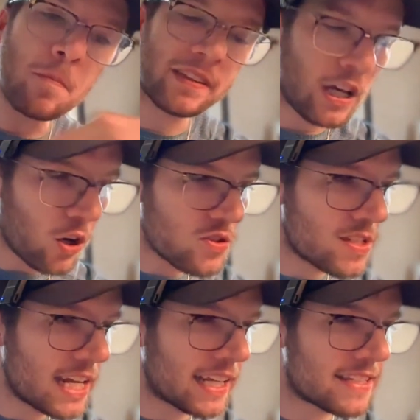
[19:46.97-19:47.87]
they also
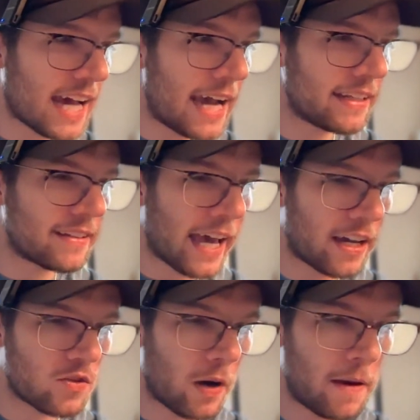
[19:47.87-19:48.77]
said anxiety attacks,
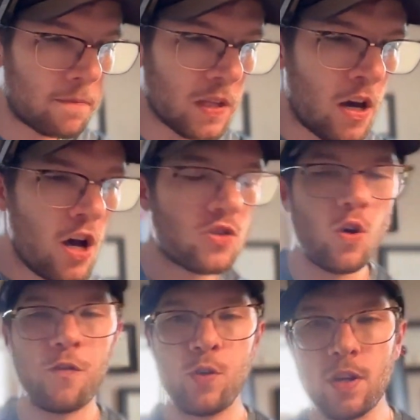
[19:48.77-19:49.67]
right? So
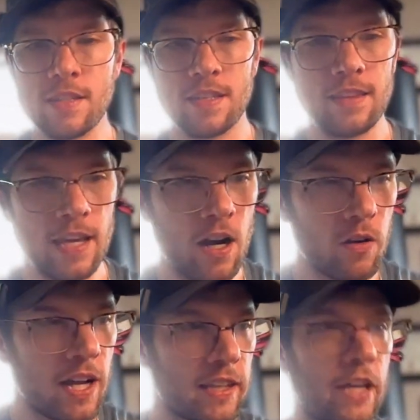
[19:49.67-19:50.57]
if you could sit there
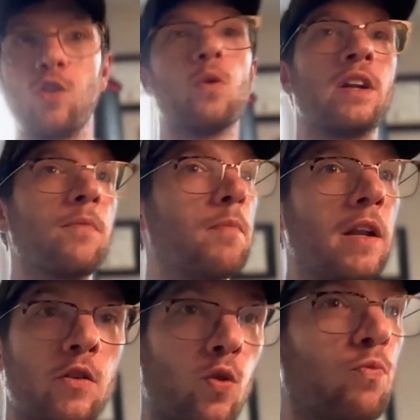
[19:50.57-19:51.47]
and like you're
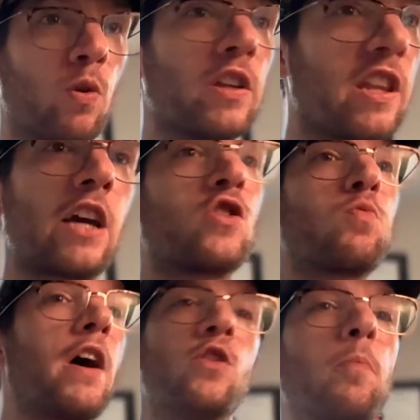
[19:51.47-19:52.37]
really like
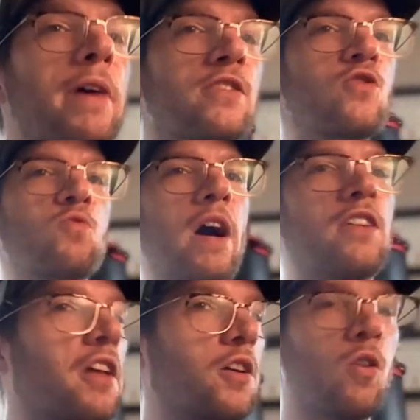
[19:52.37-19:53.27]
sweating, your pits are sweating, you're
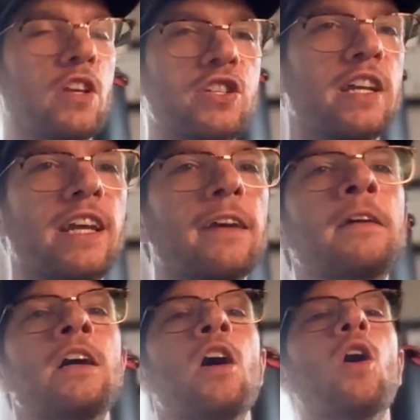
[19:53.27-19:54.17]
like, holy shit, Nick.
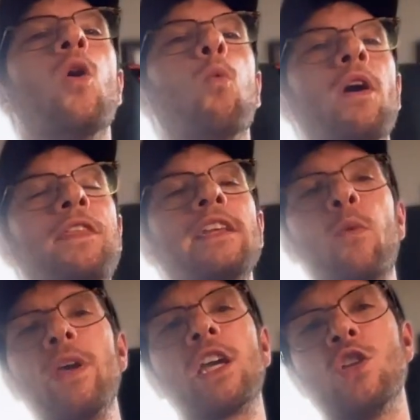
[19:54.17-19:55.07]
One thing that
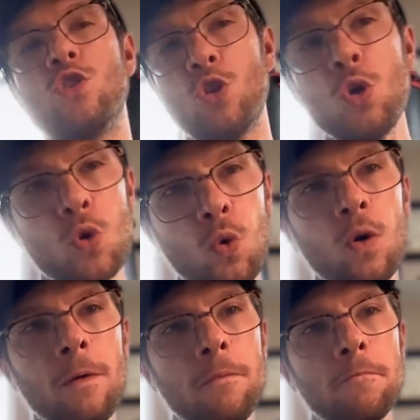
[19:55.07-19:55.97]
we can do
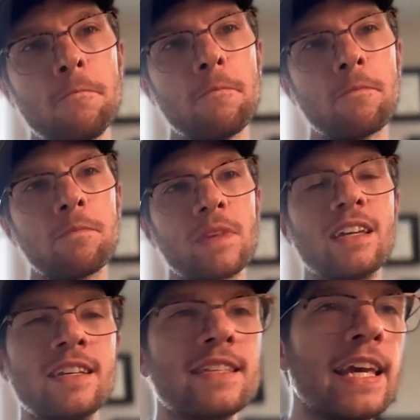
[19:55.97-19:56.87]

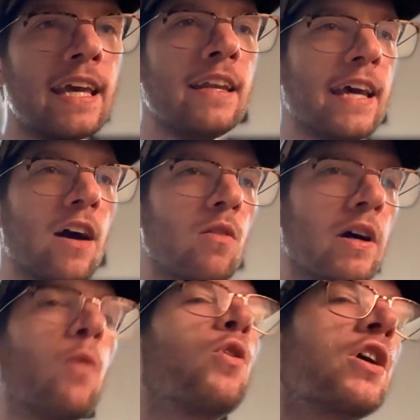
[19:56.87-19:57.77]
is inhale,
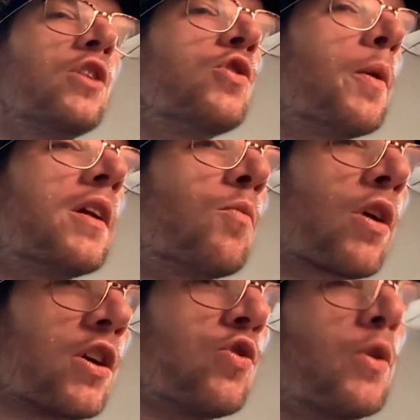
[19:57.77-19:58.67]
and we're gonna do a
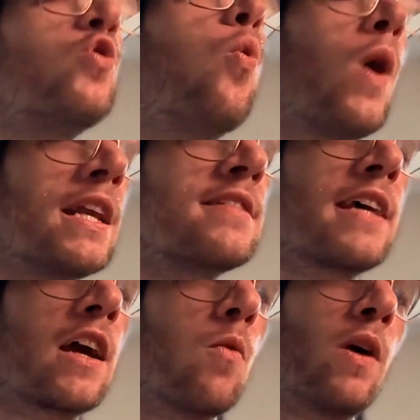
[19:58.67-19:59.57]

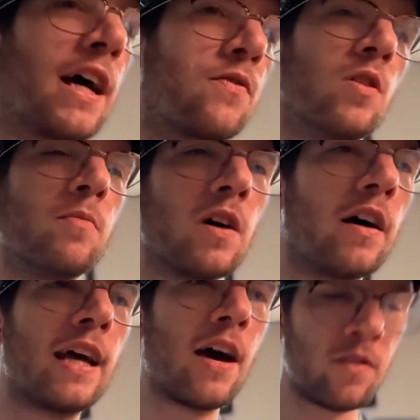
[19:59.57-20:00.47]
20-second one after I'm done
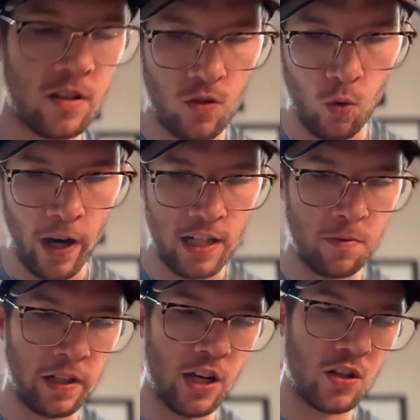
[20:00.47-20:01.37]
having this whole explanation